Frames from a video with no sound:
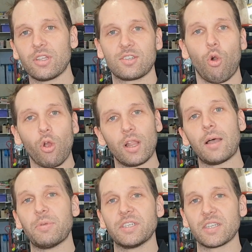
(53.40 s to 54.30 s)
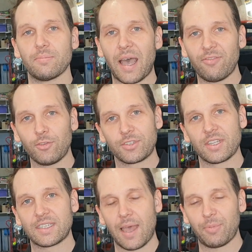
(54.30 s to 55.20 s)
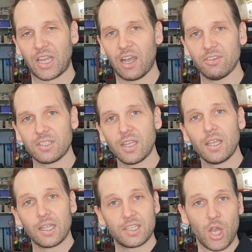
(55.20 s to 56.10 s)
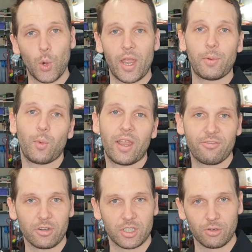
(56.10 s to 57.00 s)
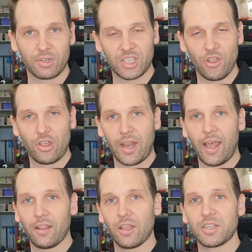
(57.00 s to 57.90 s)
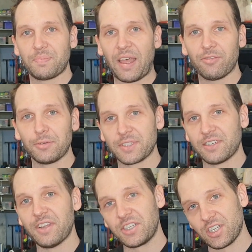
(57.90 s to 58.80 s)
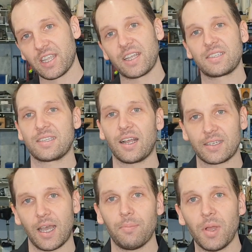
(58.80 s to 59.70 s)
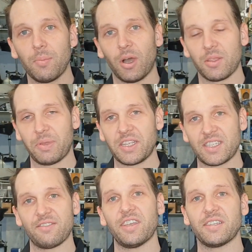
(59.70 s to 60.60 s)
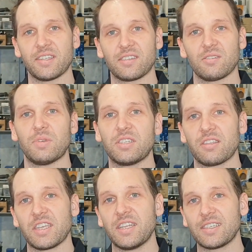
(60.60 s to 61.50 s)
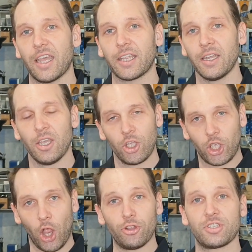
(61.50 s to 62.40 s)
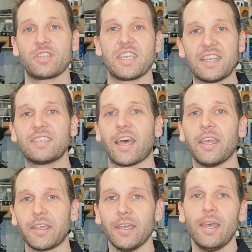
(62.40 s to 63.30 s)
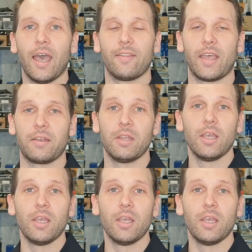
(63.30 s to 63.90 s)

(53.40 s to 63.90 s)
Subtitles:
all this oil up into the baffles of the tappet covers, there's no way for it to return out of those baffles. It eventually gets sucked up by the PCV system into the intake, coats the intake, and then